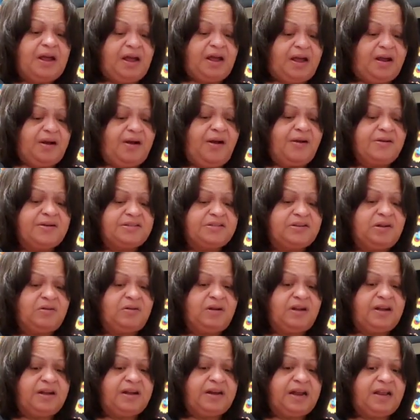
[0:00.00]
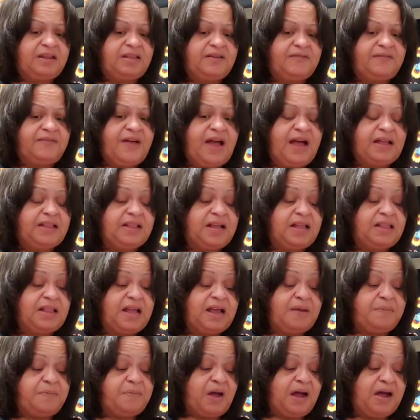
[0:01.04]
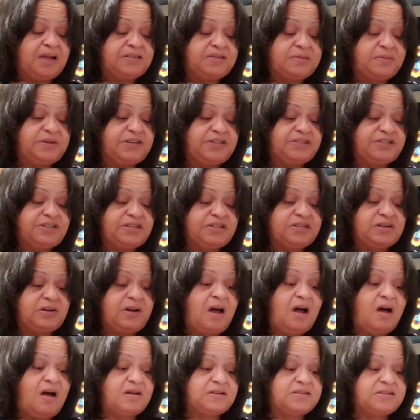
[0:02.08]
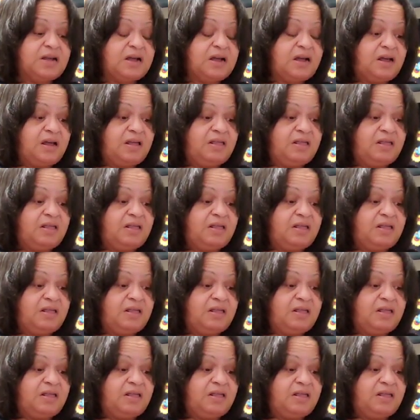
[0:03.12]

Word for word: And also looking at the fact that they possibly just lost